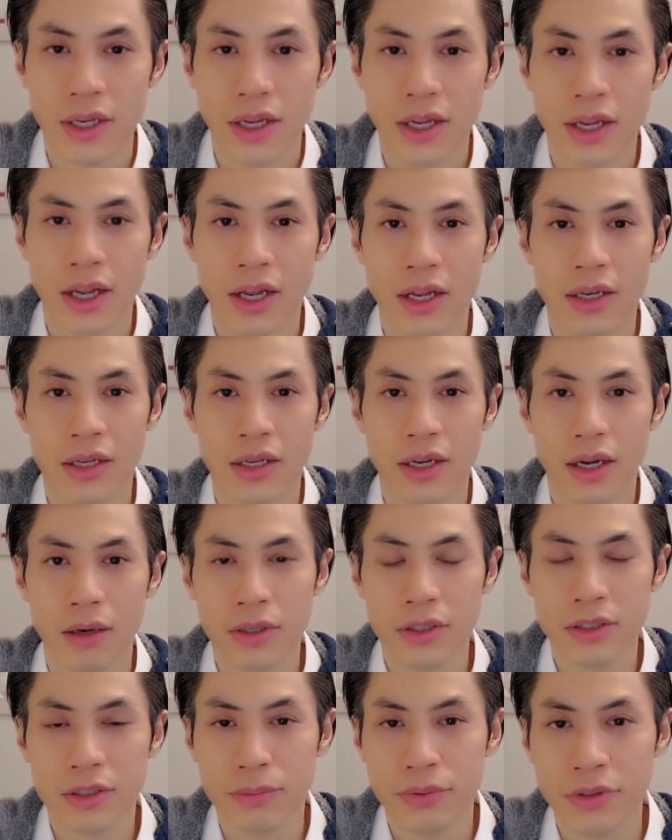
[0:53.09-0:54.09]
And I
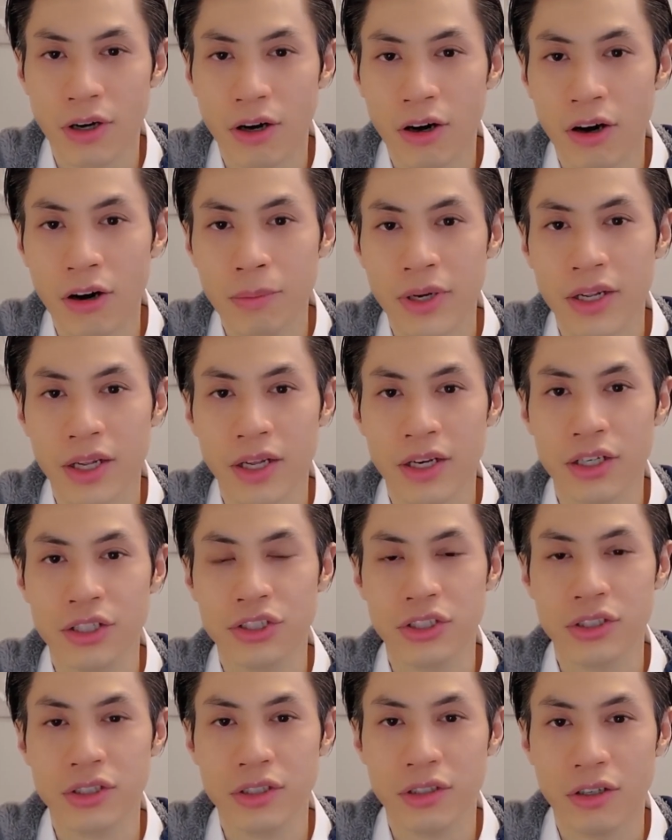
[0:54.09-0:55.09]
want to put all my
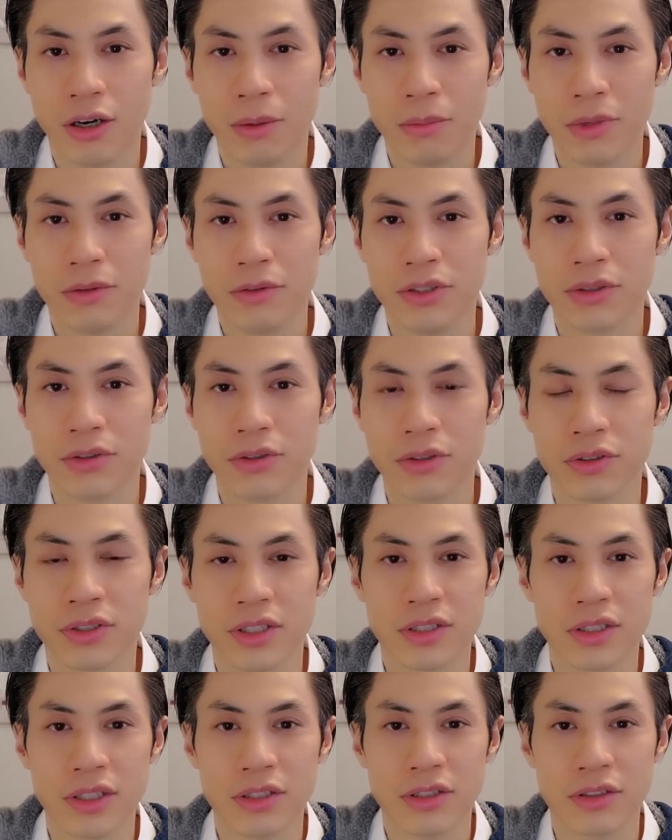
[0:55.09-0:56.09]
energy, all my
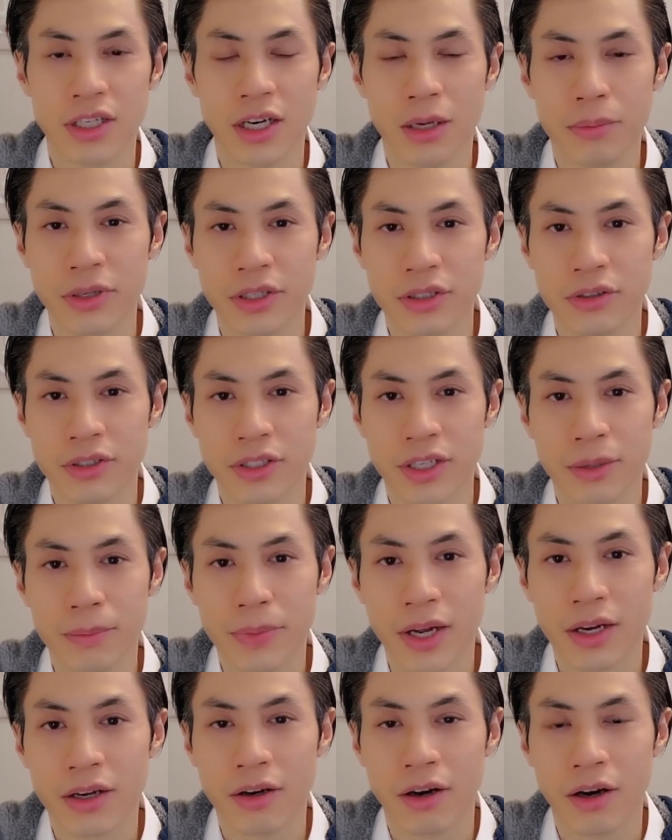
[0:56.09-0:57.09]
resources into helping you get
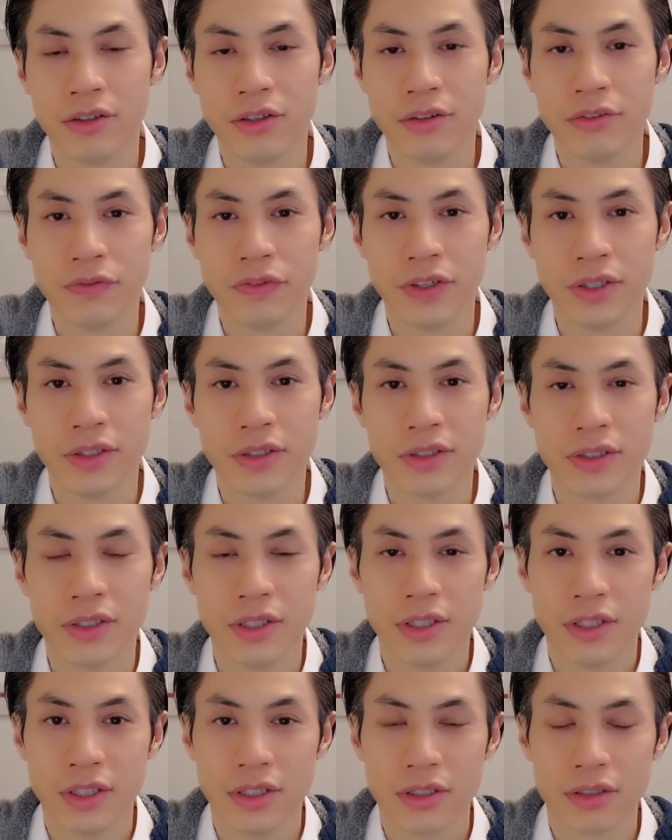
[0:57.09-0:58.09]
back on your feet
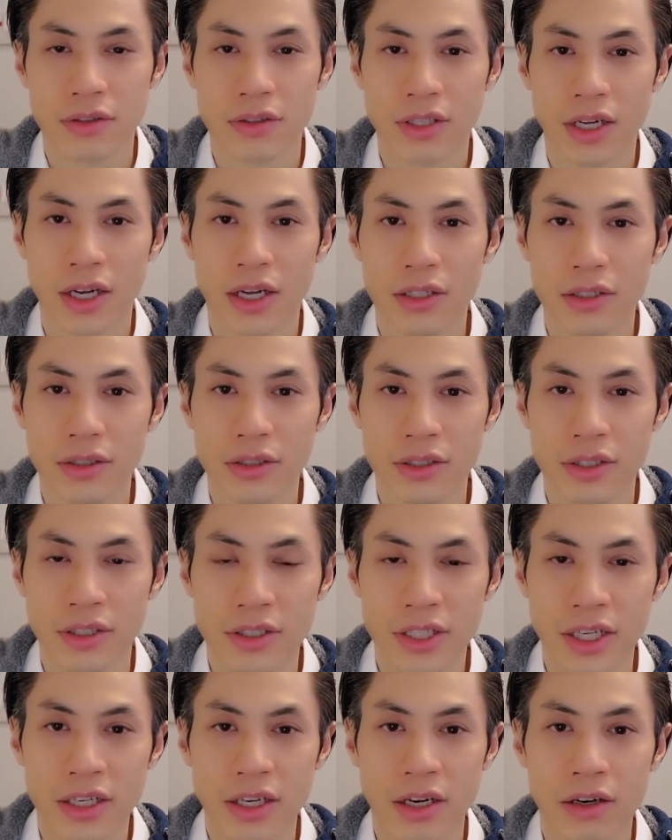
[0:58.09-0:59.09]
so that you can
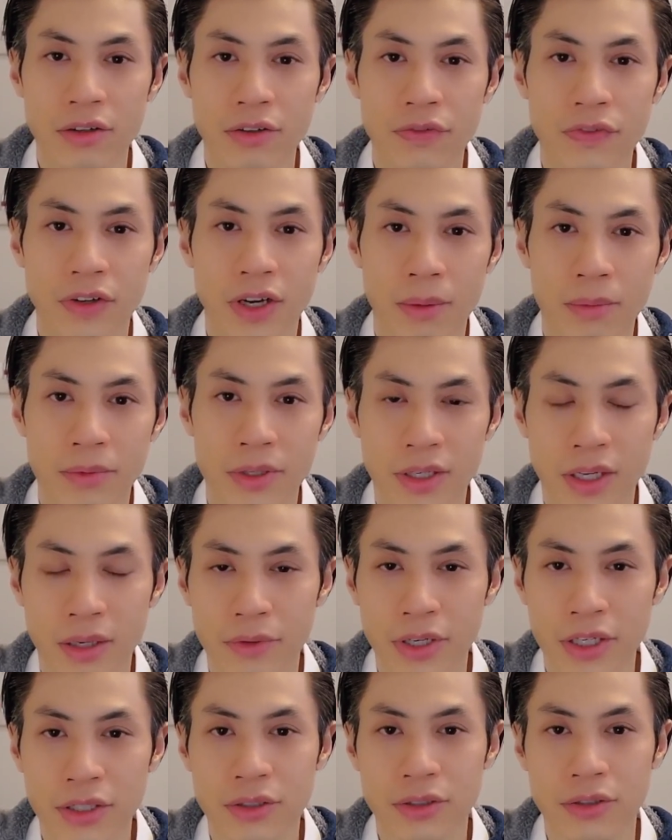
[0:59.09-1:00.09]
take care of your family and
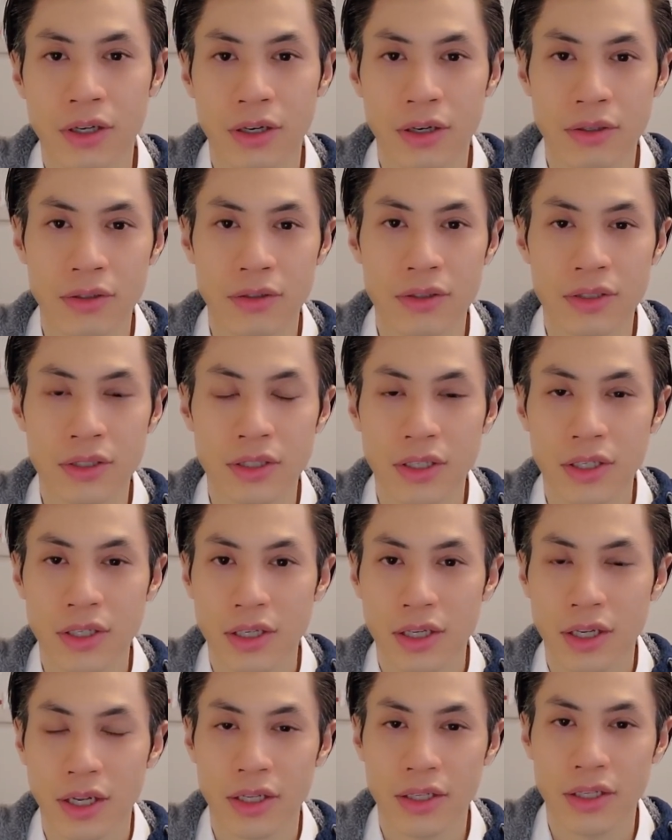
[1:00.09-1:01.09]
raise your daughters,
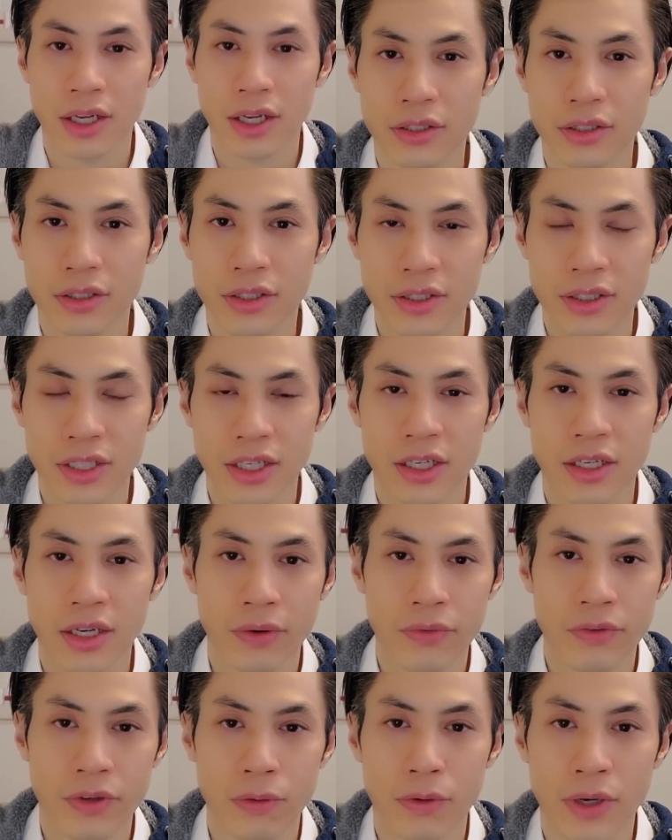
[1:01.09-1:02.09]
and you can take
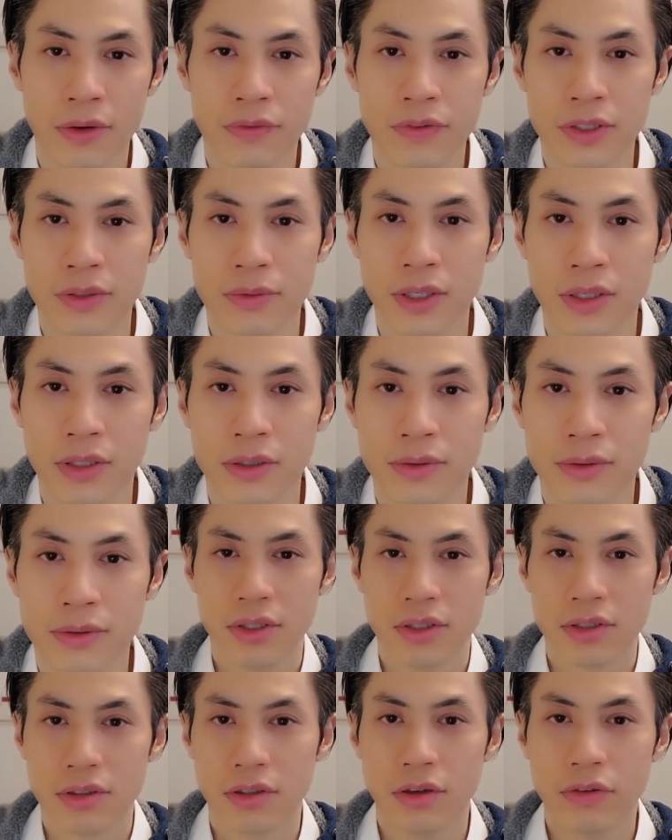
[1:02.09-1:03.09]
care of your wife as well.
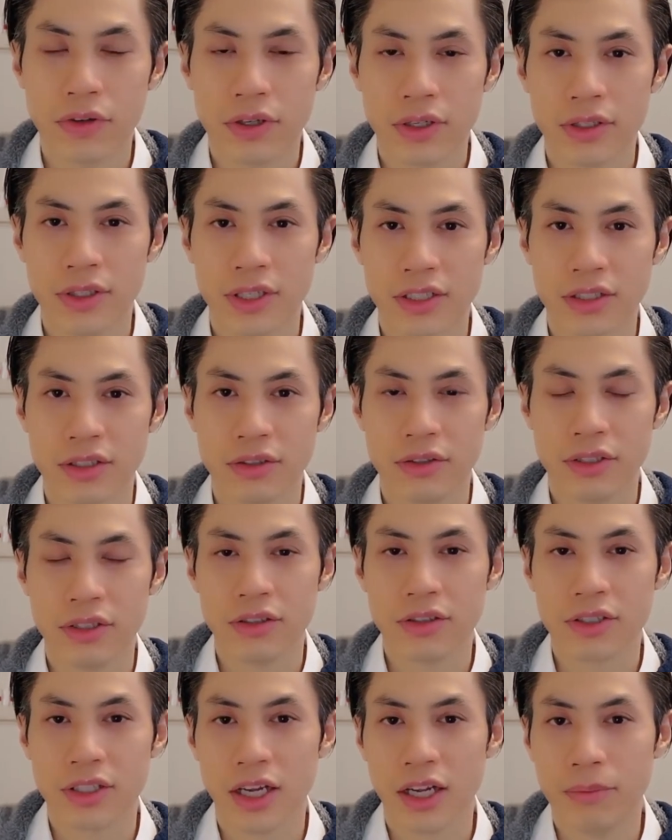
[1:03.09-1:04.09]
So over the next 2
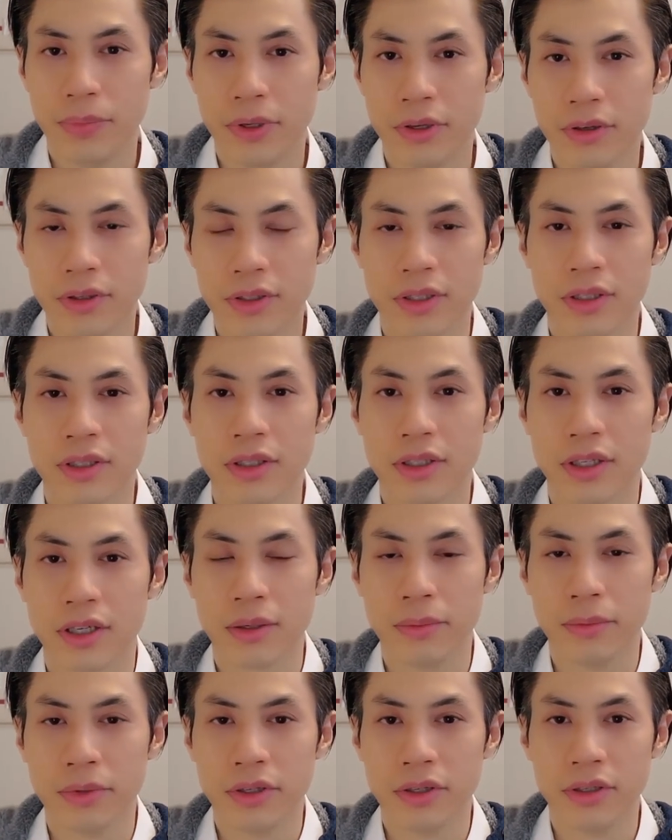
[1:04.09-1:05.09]
years, I built the
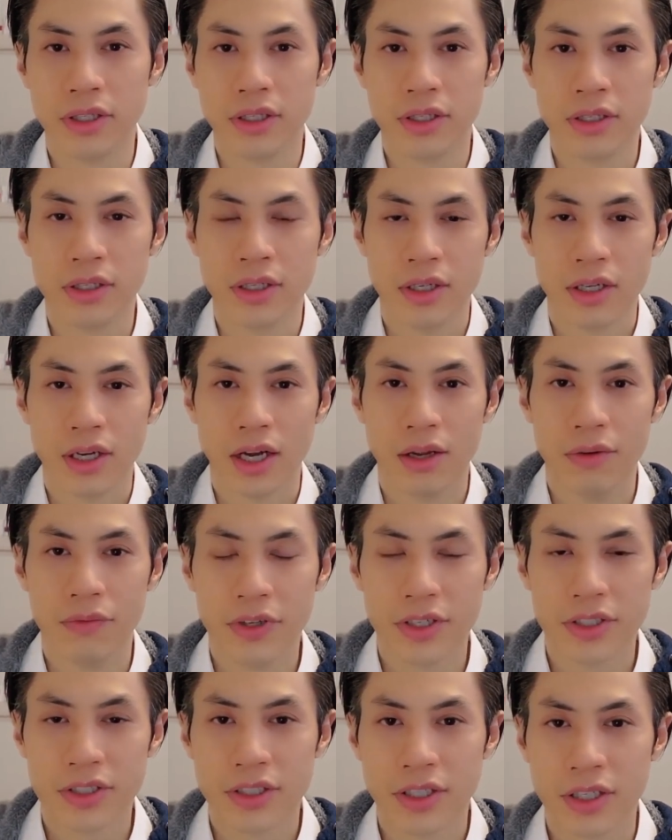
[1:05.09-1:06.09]
community, I
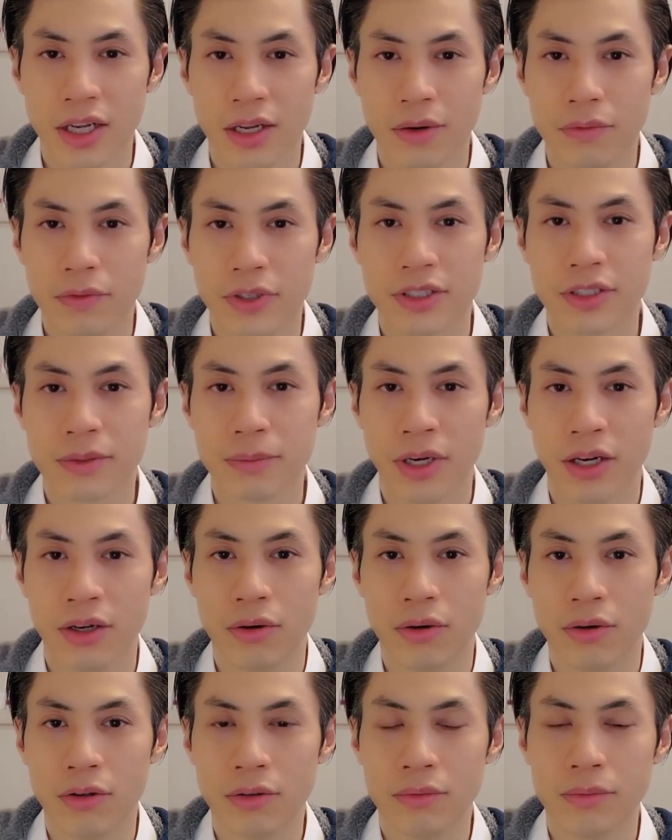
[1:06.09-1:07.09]
invested and risked my
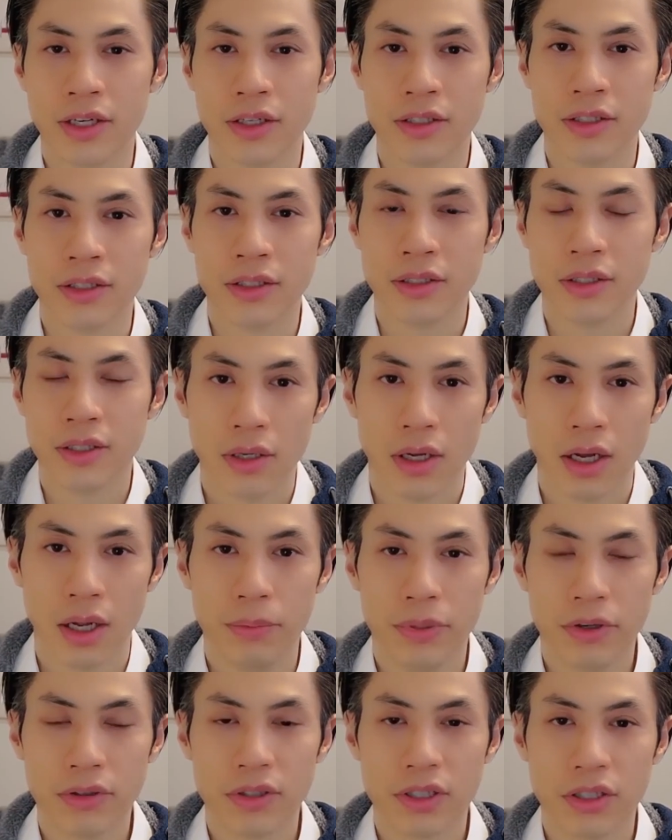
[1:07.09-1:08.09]
own money. I
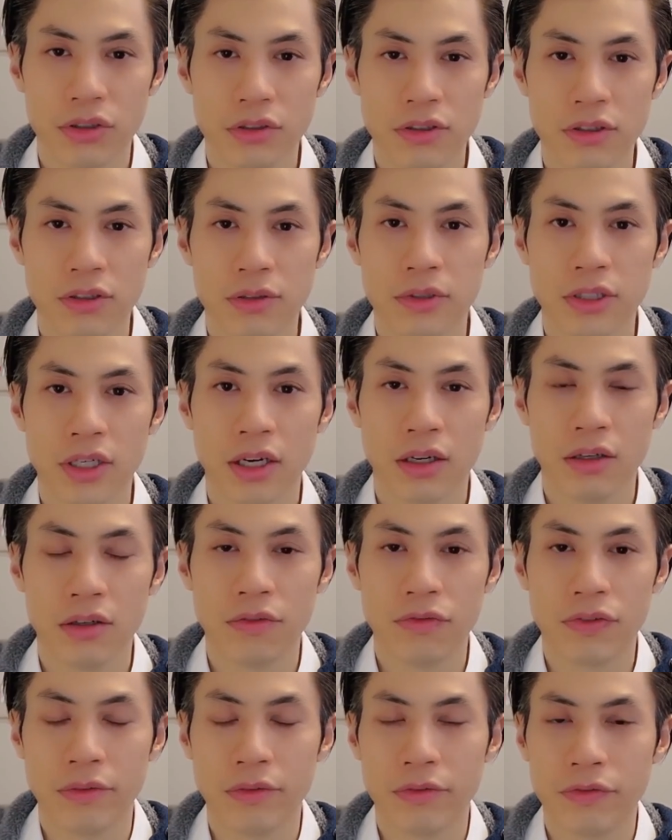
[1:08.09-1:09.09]
built the YouTube channel
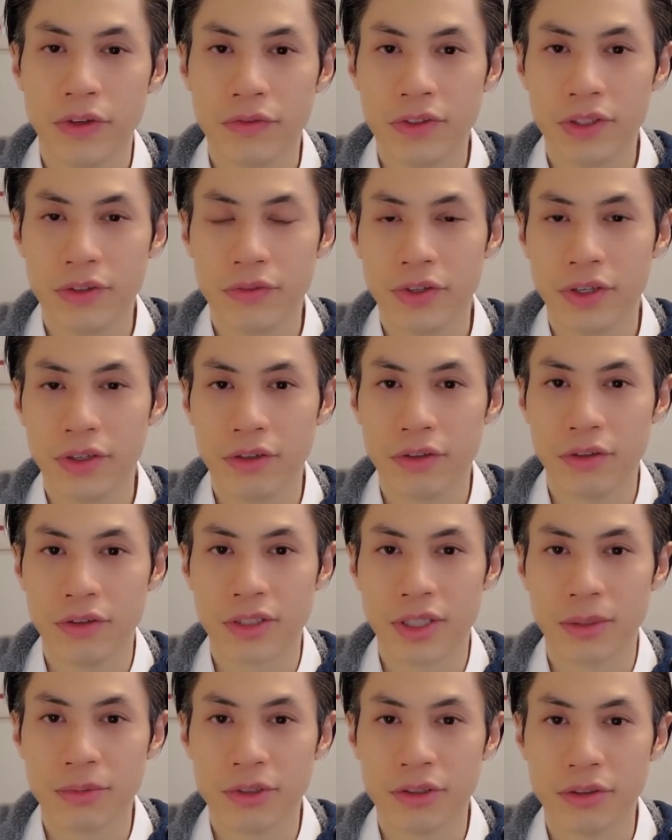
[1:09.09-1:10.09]
from 50
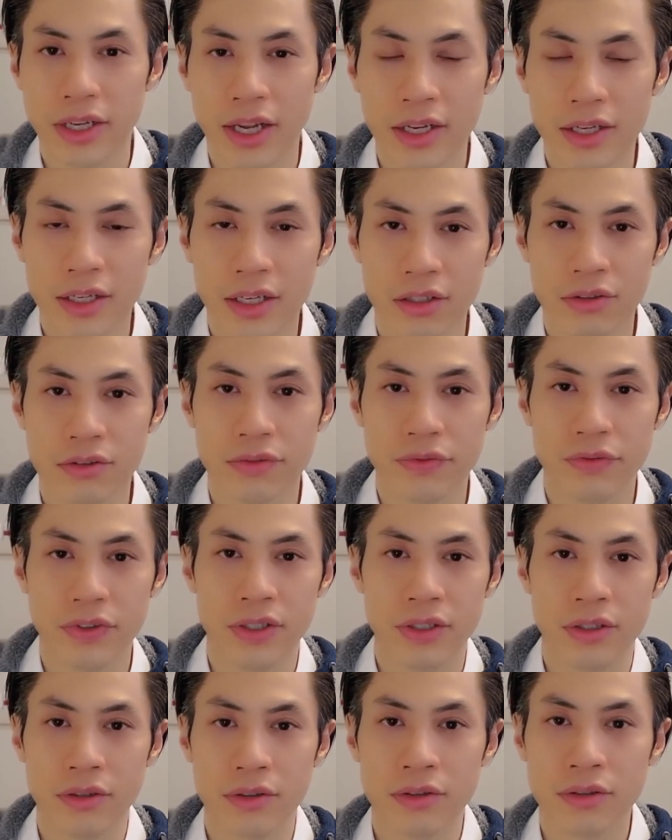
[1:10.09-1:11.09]
videos up to 800
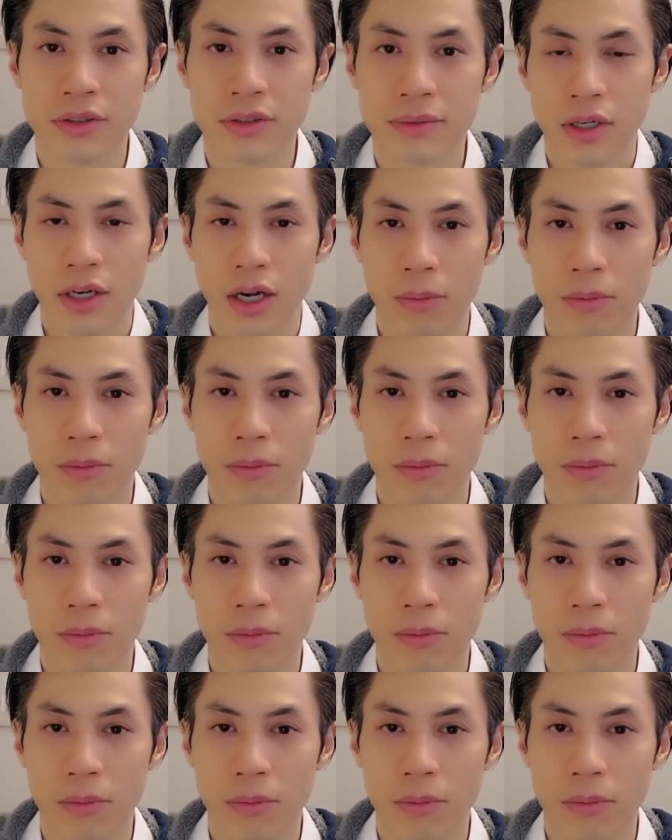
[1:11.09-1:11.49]
videos.